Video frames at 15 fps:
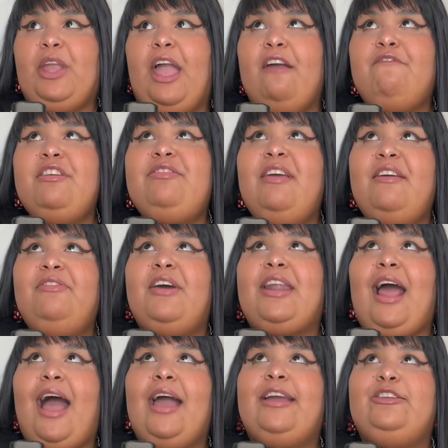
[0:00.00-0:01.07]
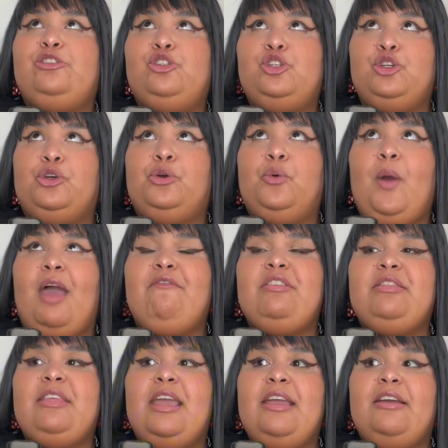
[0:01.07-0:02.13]
everything that I do,
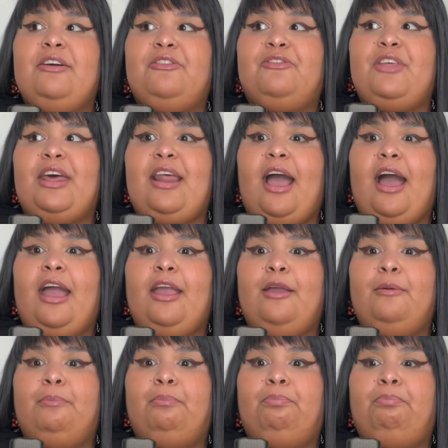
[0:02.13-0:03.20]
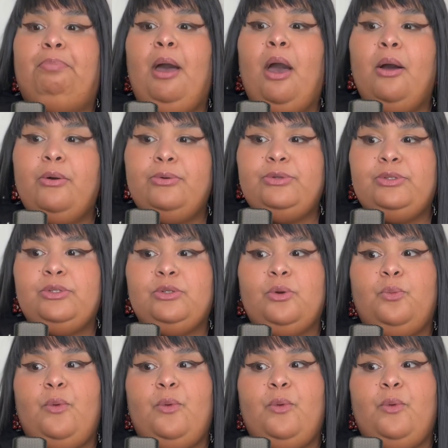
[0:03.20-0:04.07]
everything that I post,